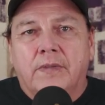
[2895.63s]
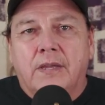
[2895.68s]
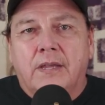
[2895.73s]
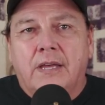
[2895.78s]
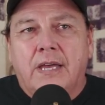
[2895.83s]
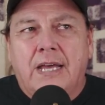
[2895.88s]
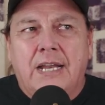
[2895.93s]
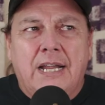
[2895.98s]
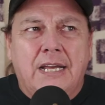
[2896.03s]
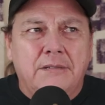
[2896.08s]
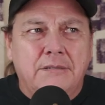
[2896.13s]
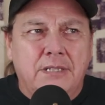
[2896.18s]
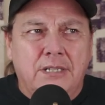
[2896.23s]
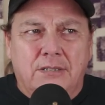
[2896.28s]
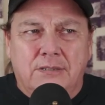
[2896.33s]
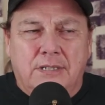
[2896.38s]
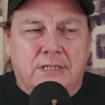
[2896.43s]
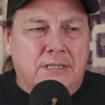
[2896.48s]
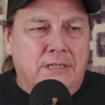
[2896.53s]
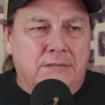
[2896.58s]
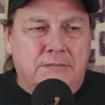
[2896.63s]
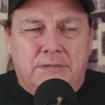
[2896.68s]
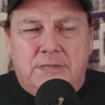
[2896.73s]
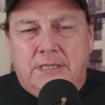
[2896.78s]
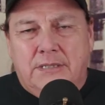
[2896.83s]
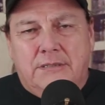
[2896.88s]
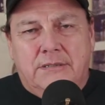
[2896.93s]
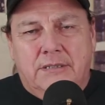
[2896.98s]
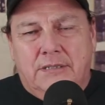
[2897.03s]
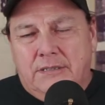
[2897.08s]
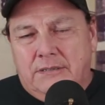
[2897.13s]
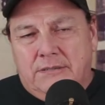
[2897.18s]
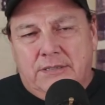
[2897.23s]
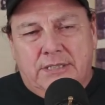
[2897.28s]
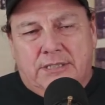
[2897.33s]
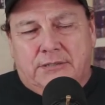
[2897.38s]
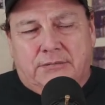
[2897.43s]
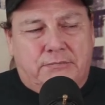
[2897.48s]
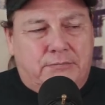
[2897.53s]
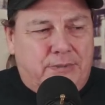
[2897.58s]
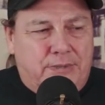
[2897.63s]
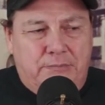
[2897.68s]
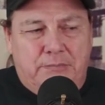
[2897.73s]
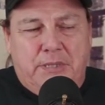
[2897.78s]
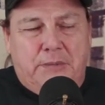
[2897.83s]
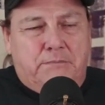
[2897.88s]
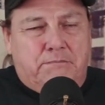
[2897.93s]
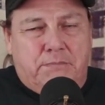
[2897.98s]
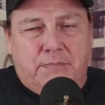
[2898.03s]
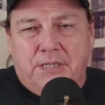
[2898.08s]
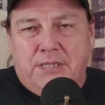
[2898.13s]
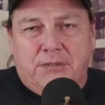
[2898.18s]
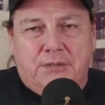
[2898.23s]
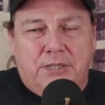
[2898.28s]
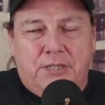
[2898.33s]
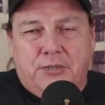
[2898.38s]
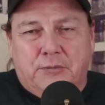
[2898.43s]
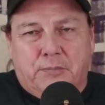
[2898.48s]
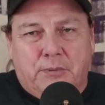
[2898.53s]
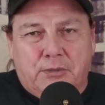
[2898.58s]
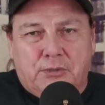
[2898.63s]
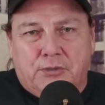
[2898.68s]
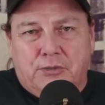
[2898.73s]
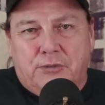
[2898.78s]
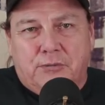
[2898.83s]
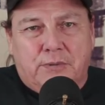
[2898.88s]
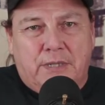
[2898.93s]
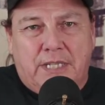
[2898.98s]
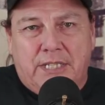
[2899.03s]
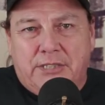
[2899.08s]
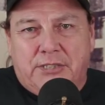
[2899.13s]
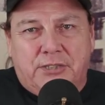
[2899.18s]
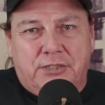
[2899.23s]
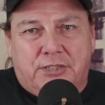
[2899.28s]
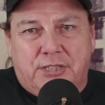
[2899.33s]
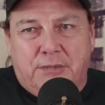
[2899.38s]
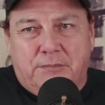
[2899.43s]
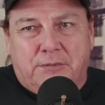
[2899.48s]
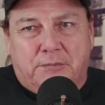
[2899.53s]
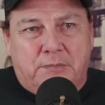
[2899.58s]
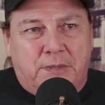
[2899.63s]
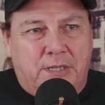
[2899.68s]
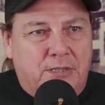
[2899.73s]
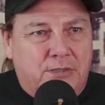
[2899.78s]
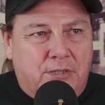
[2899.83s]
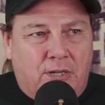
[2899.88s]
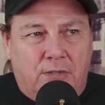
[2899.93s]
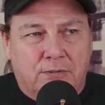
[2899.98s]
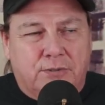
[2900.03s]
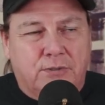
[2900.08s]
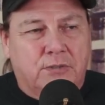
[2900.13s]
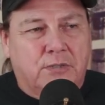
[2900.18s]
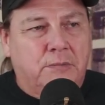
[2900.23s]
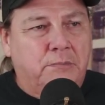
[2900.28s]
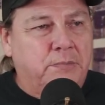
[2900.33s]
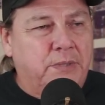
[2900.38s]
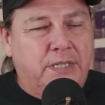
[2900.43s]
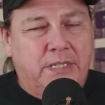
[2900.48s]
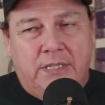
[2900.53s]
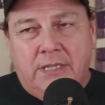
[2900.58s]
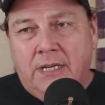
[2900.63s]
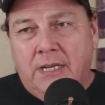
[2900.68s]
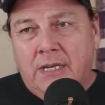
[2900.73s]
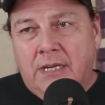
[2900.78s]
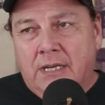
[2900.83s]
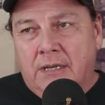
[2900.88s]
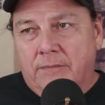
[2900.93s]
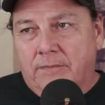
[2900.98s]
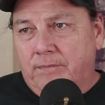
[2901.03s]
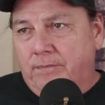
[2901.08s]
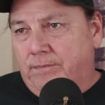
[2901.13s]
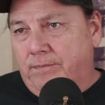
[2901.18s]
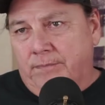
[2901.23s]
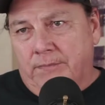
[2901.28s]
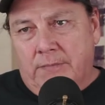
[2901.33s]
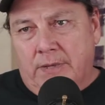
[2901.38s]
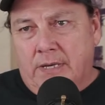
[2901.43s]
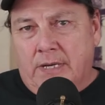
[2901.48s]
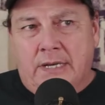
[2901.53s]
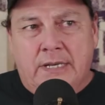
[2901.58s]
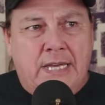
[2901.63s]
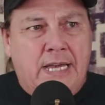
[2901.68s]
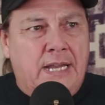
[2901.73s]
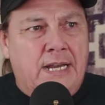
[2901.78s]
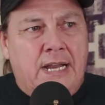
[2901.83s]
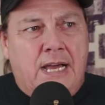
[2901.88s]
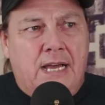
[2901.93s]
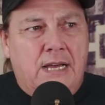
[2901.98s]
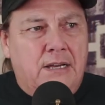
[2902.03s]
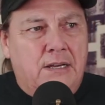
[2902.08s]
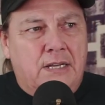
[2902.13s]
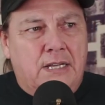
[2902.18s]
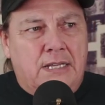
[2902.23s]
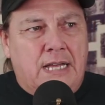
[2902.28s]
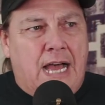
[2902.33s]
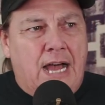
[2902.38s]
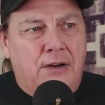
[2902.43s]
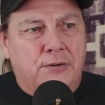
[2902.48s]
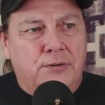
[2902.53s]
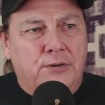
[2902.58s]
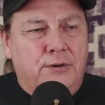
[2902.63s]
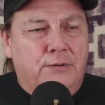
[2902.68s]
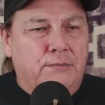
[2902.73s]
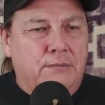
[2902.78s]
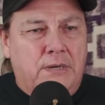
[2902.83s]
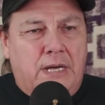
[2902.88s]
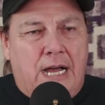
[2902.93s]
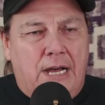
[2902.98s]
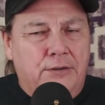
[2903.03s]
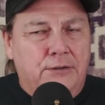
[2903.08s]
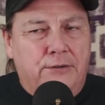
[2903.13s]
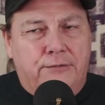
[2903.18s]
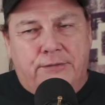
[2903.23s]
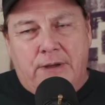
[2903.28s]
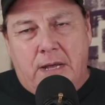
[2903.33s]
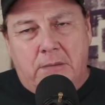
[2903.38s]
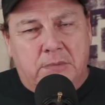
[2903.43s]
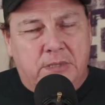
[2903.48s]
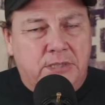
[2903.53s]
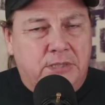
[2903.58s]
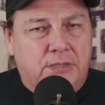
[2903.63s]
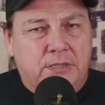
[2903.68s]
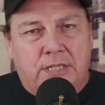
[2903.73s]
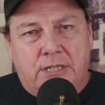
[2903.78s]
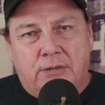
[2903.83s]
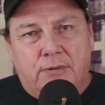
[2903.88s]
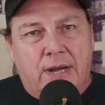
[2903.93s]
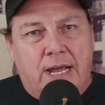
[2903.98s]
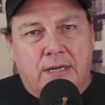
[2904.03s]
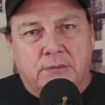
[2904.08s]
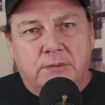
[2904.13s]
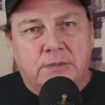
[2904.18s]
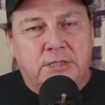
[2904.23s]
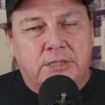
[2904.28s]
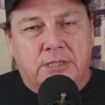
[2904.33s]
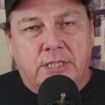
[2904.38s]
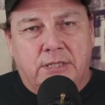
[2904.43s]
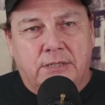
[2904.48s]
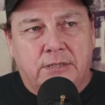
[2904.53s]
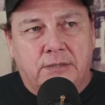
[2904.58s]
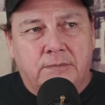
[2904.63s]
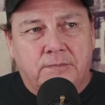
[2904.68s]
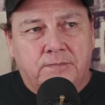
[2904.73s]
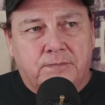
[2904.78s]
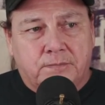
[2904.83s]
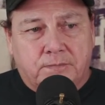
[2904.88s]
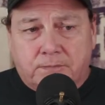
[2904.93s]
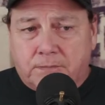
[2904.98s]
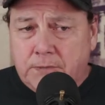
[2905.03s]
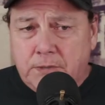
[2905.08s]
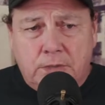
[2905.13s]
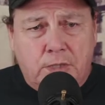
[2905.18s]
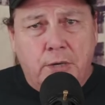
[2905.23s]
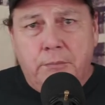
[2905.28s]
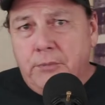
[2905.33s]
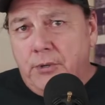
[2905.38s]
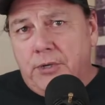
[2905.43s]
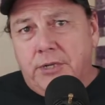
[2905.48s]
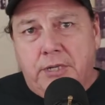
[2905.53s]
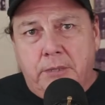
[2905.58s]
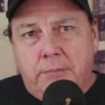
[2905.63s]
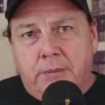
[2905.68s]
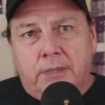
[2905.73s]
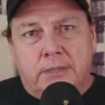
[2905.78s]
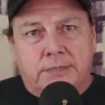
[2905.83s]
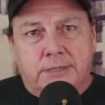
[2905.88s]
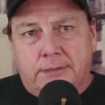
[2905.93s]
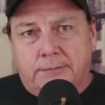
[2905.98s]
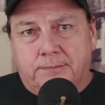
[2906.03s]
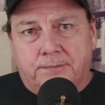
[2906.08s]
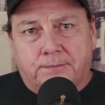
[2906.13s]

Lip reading: And and this can be interpersonal relationships, but it's also can be, again, how your families interact with each other, community building,